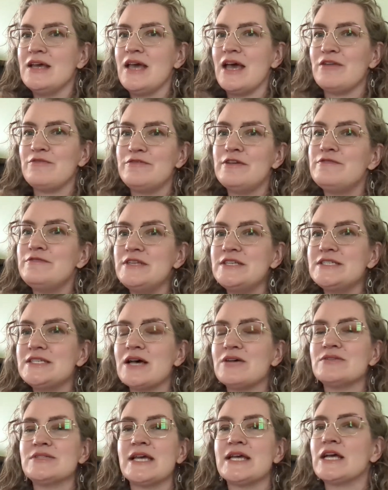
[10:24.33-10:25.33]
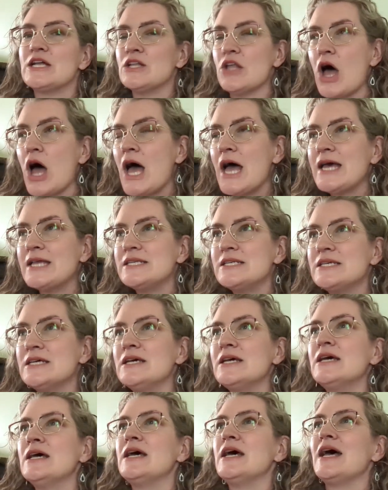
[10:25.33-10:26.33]
And 50 sounds like a lot,
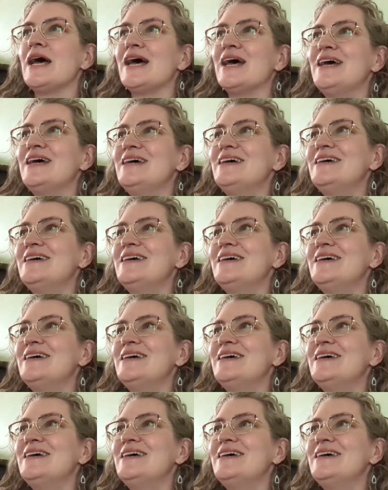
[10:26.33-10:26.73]
uh,